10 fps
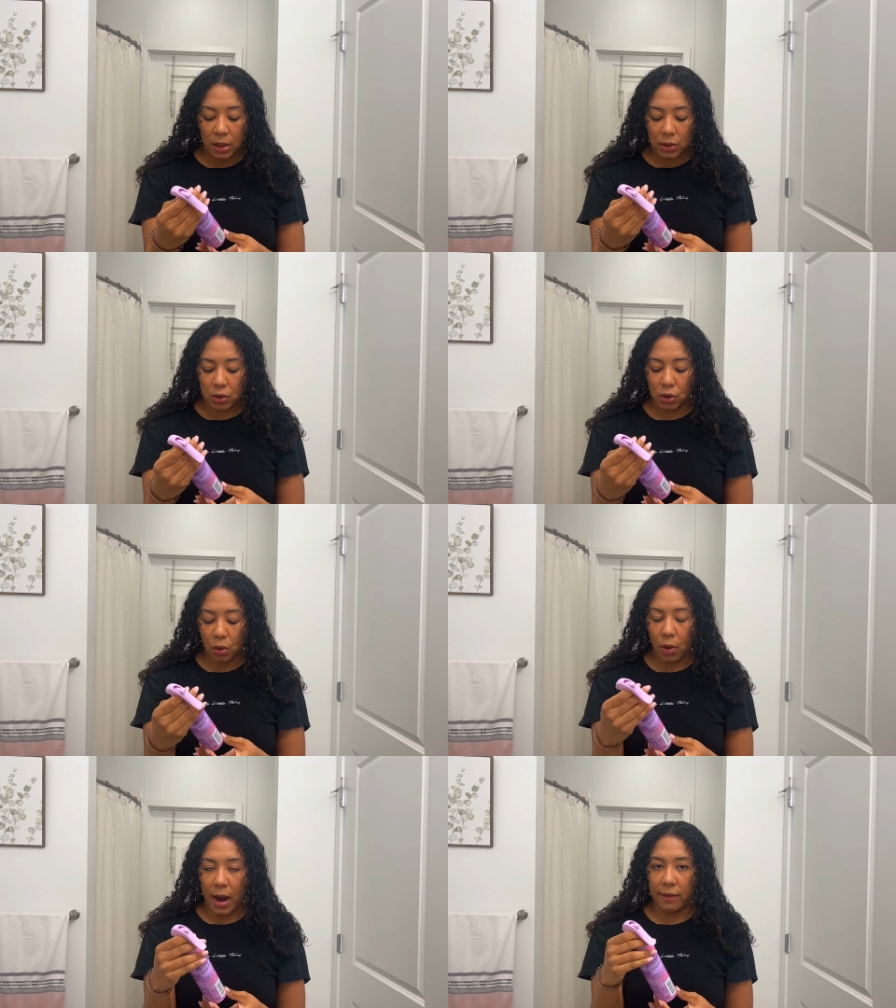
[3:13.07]

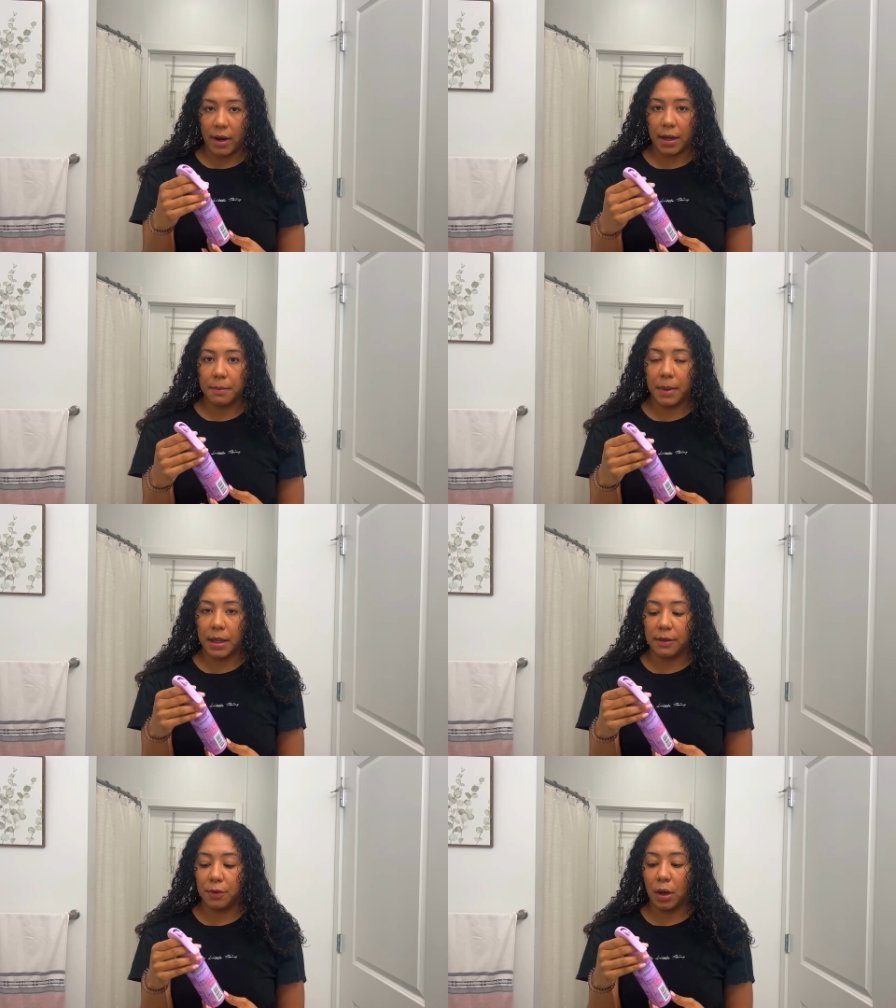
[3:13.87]
So I
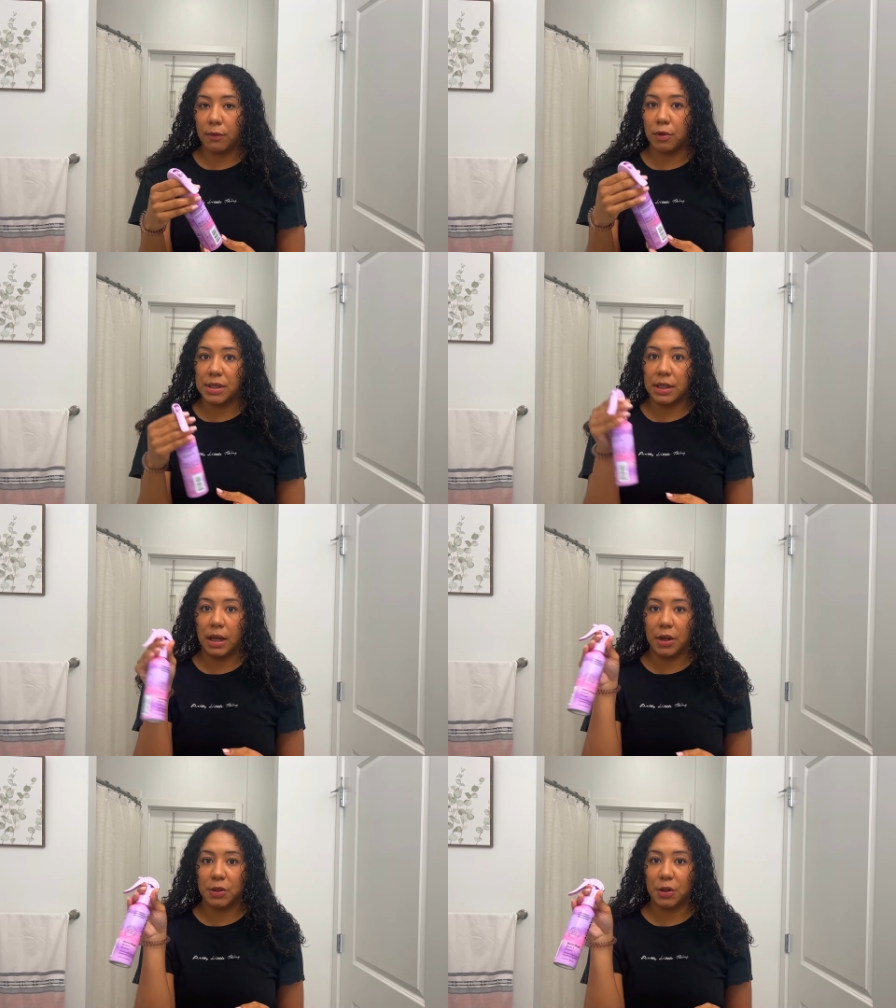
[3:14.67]
recommend if you have greasy
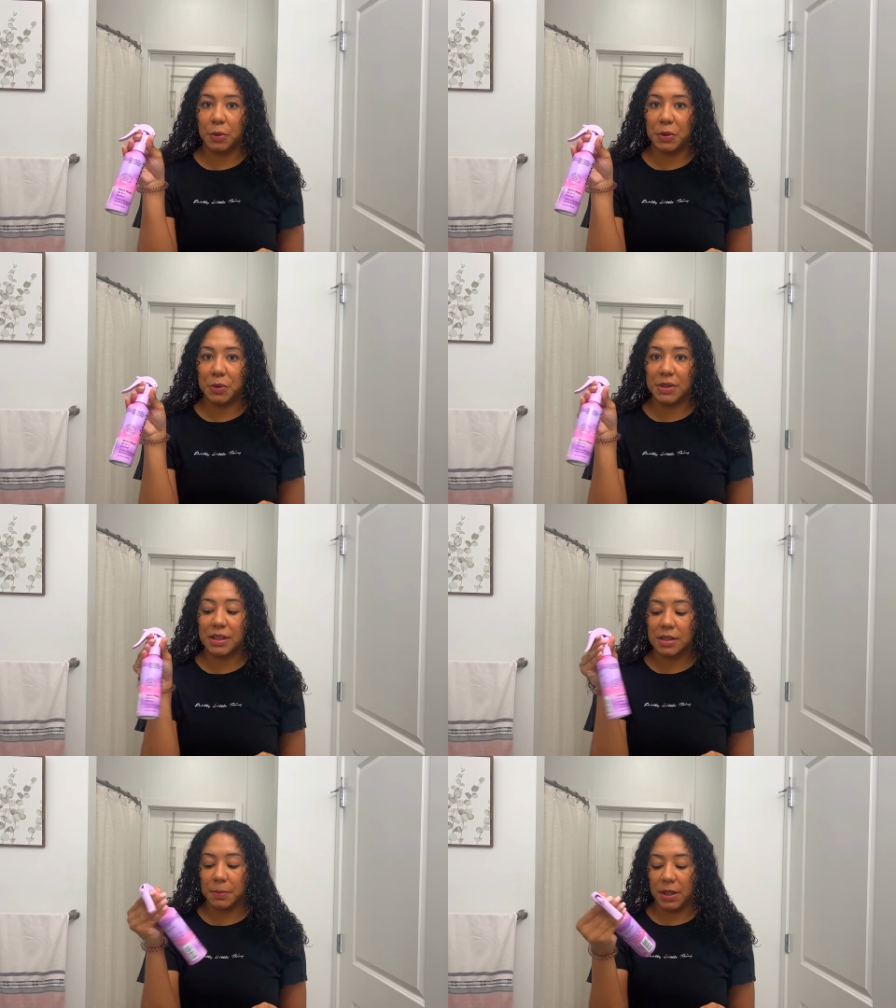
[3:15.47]
hair, don't use
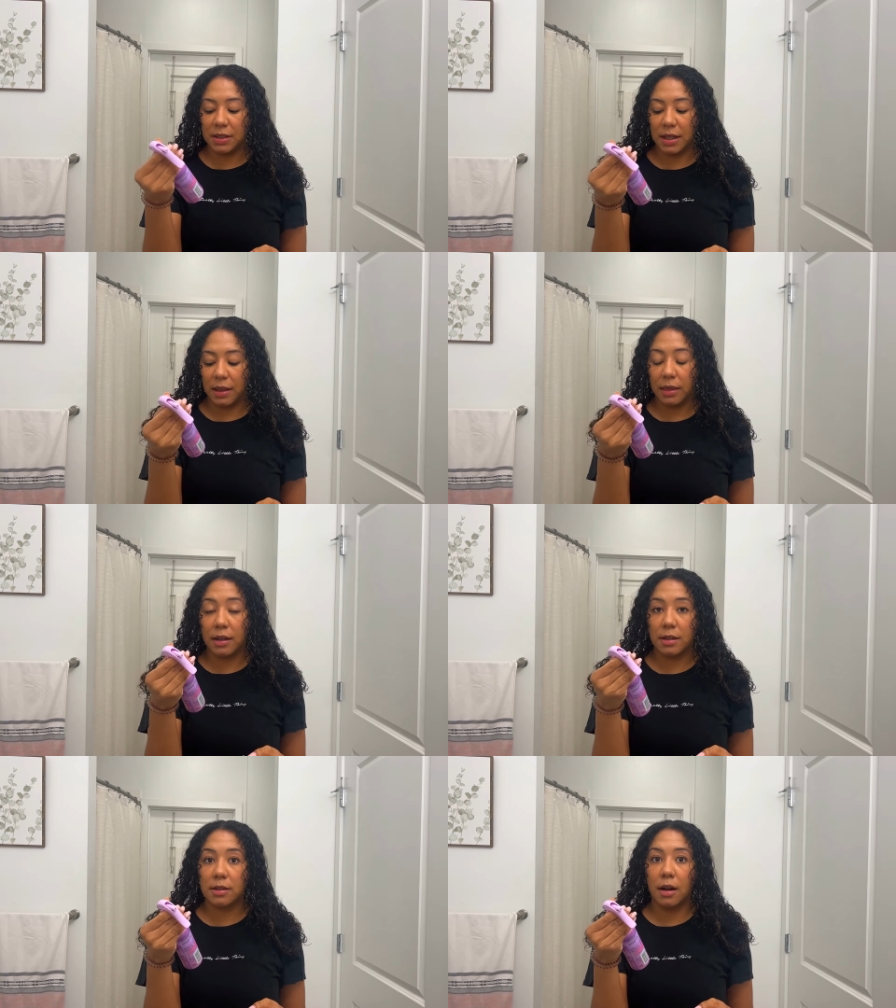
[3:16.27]
this because it,
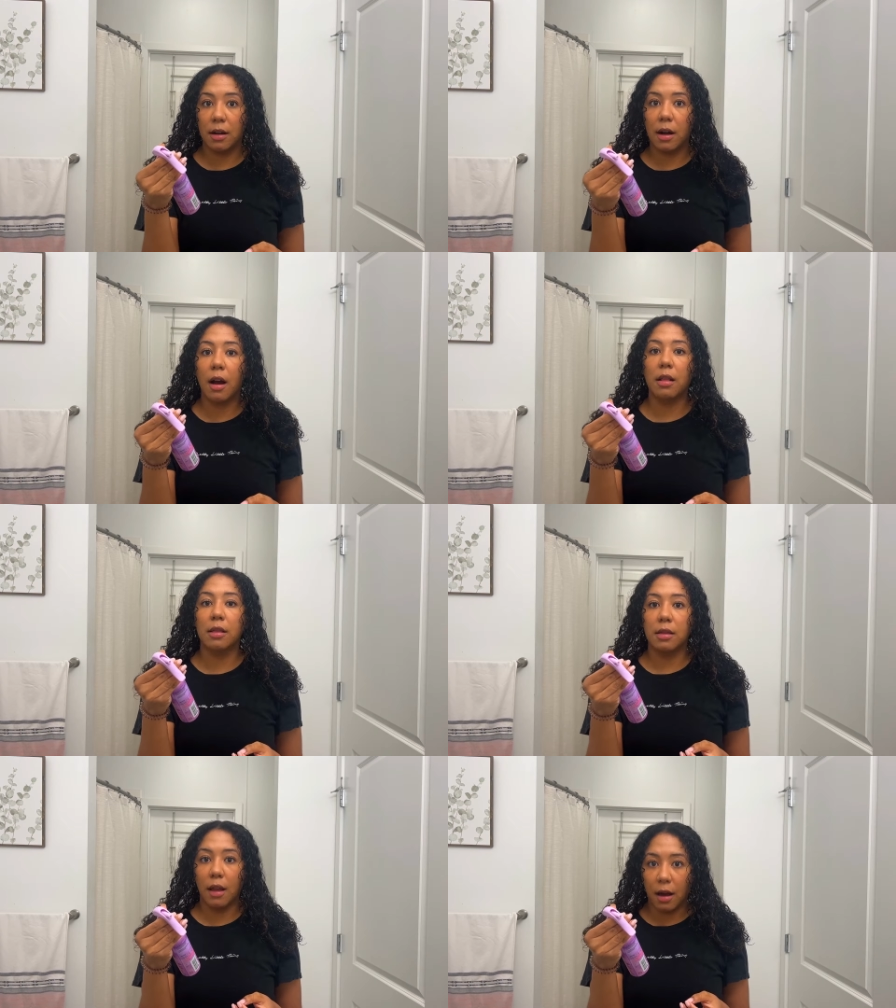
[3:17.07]
there are a
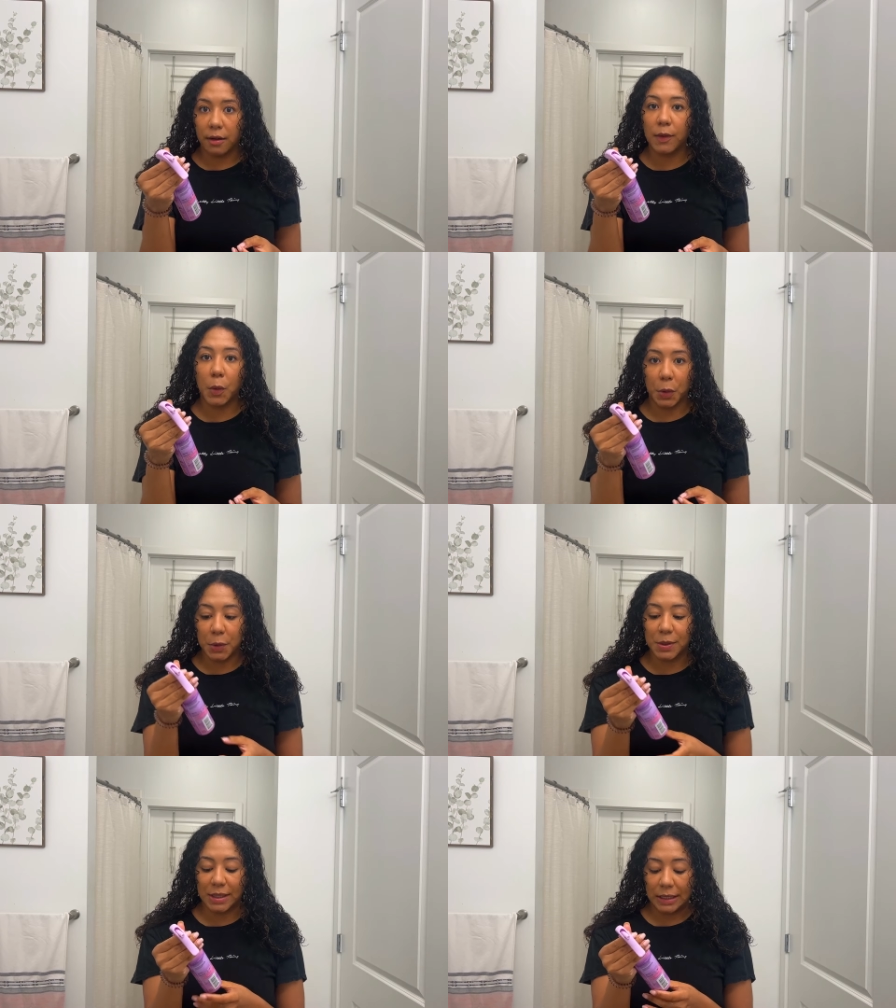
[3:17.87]
lot of
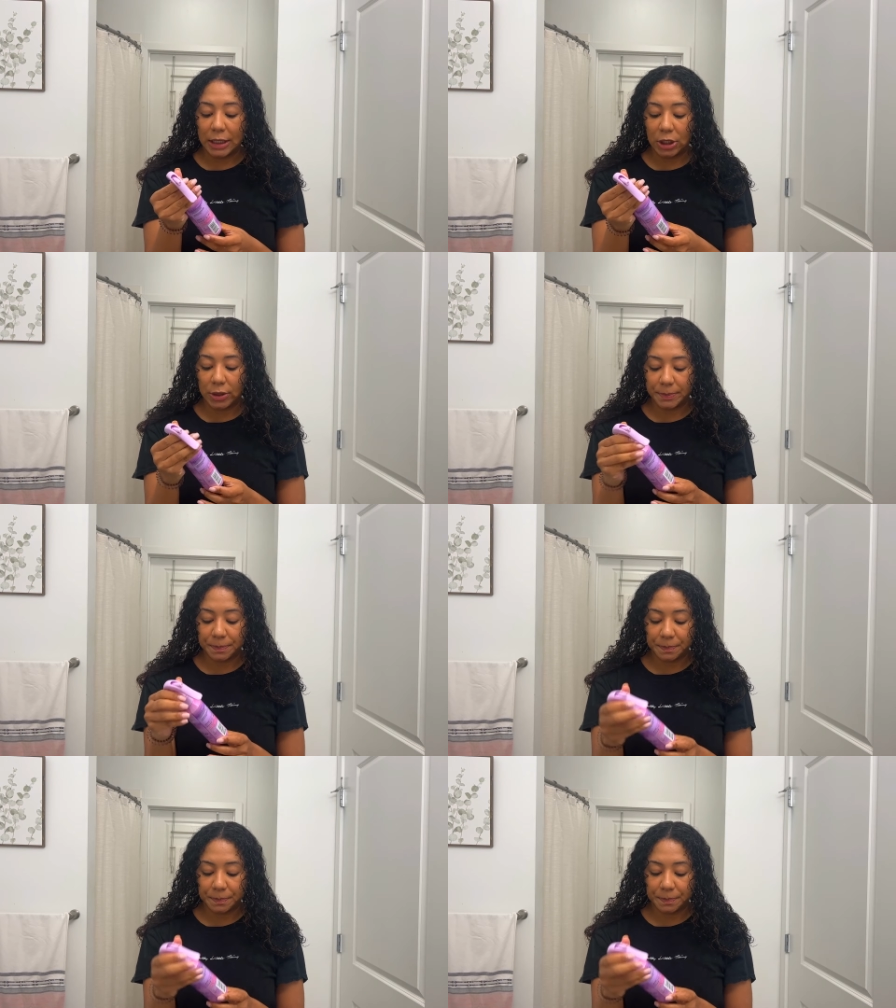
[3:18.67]
oils in here,